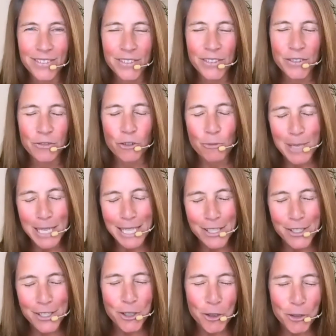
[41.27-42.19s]
For me,
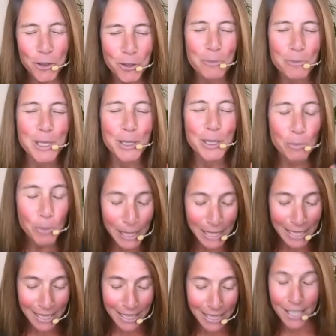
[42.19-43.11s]
this also means
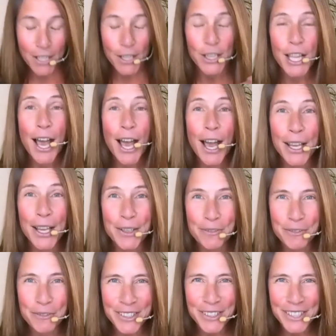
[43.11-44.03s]
bringing it alive.
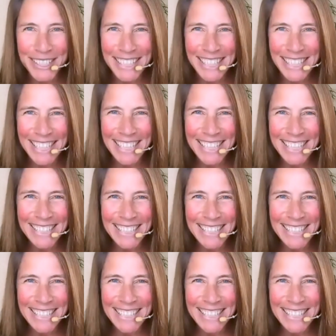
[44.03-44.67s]
Okay?